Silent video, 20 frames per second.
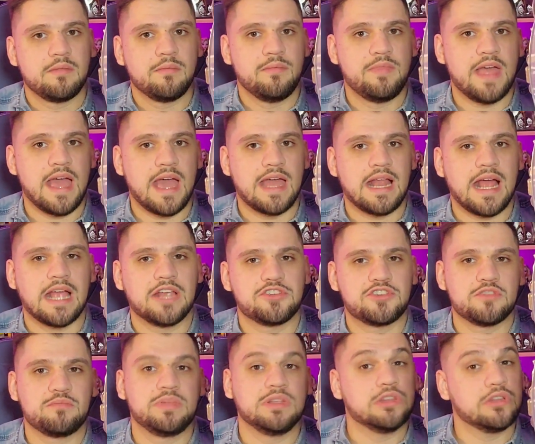that I
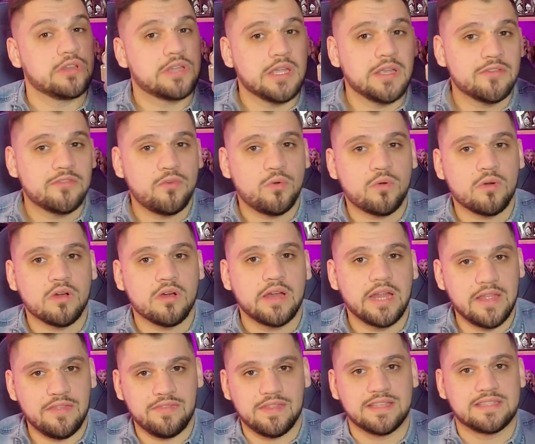should be looking for
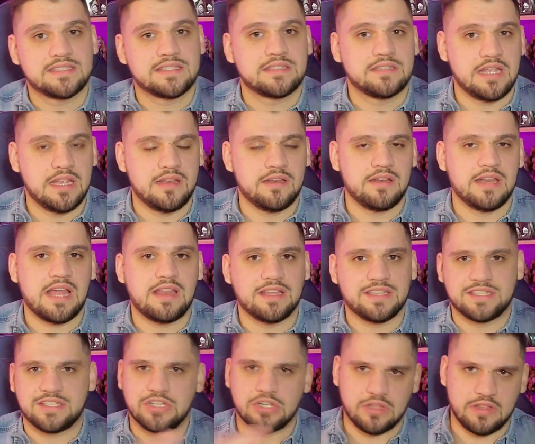in this, not
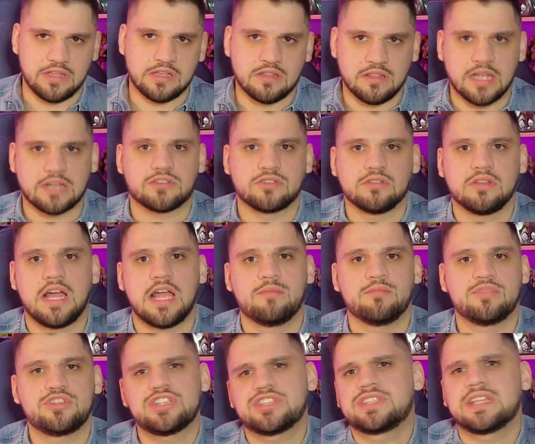necessarily the collector
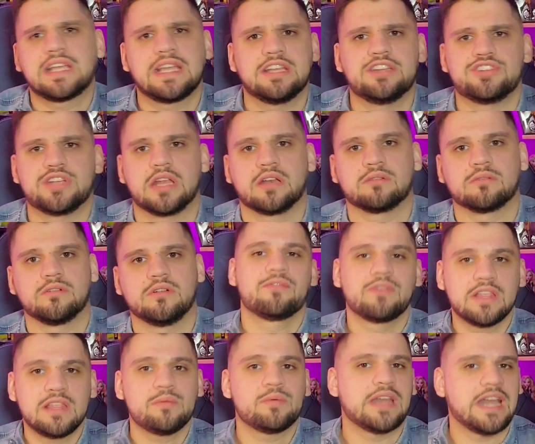line, but just like in general? I
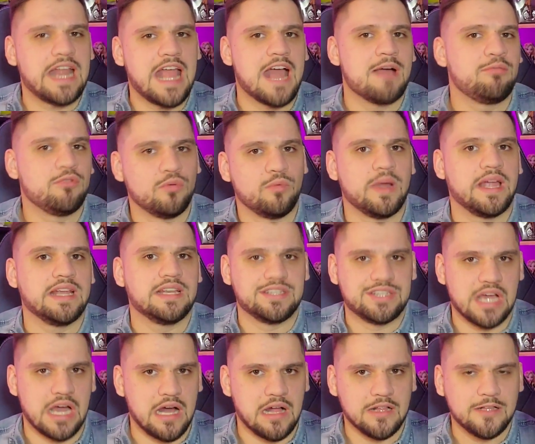really want an Applewhite
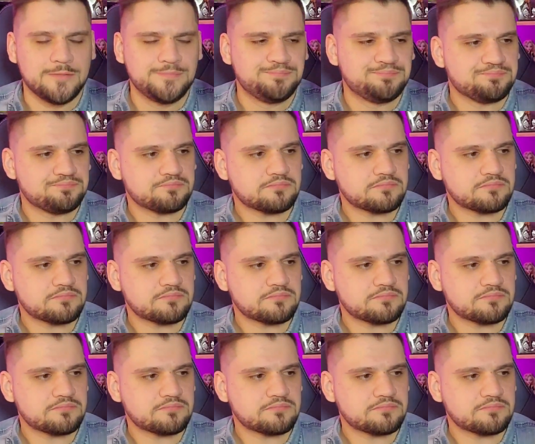doll.